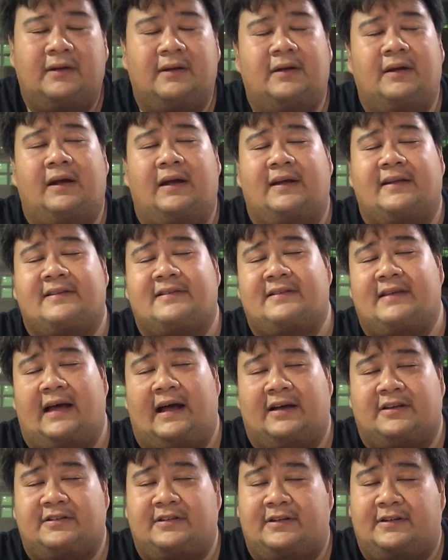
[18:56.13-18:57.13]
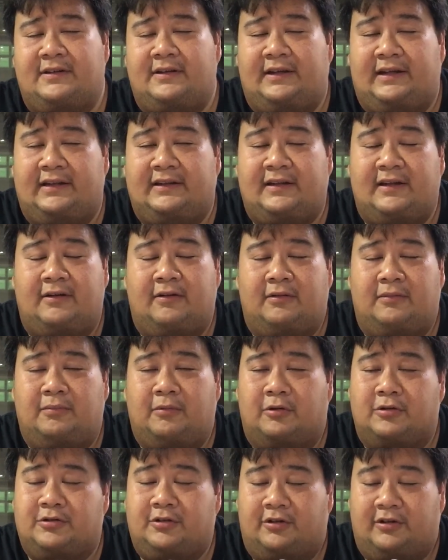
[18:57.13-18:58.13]
It's actually eaten on
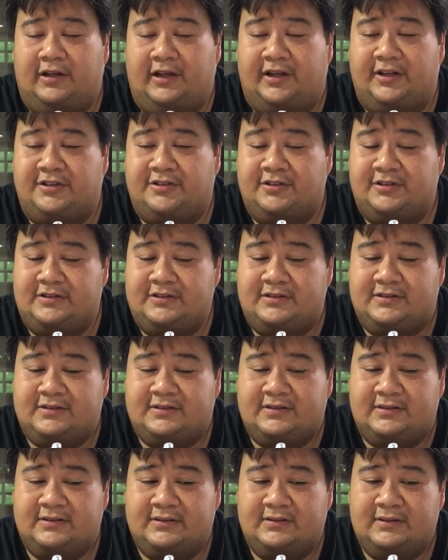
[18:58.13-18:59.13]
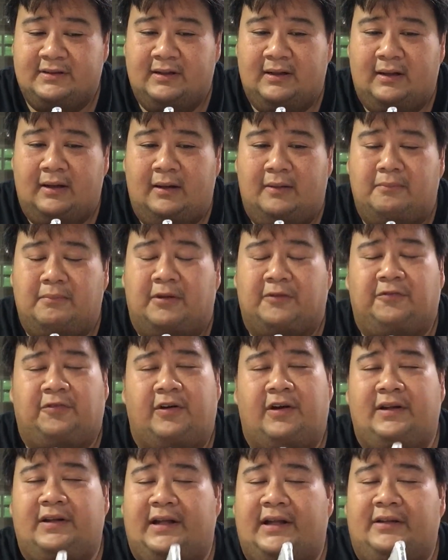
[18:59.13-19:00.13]
most occasions. But for
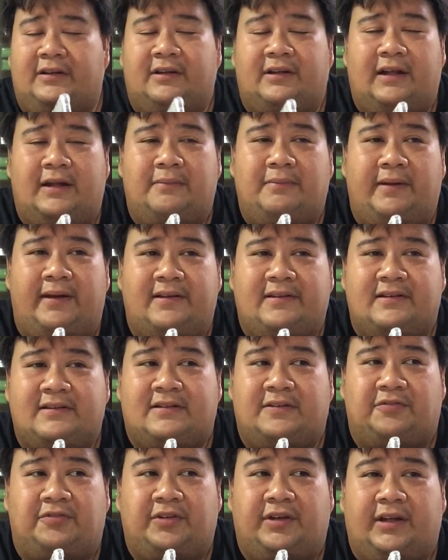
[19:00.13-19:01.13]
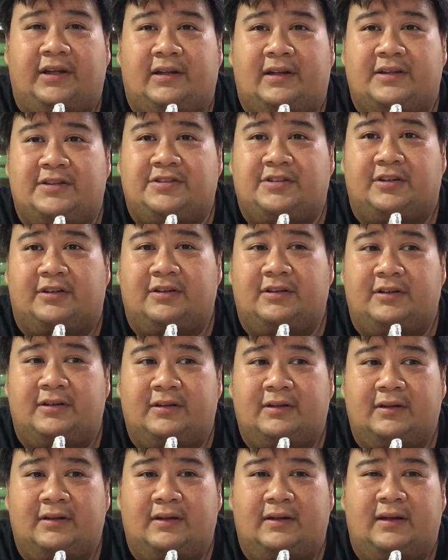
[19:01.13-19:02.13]
a day-to-day basis, if you eat lechon,
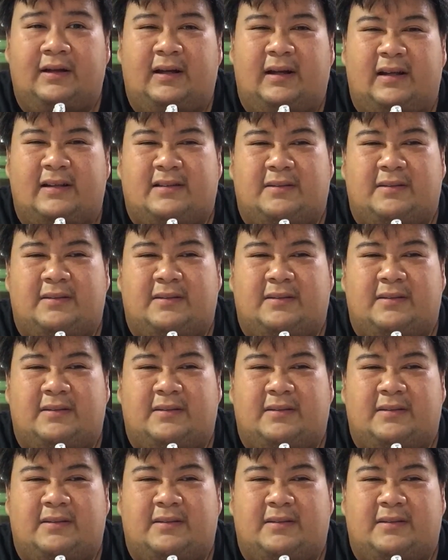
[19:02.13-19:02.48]
it's a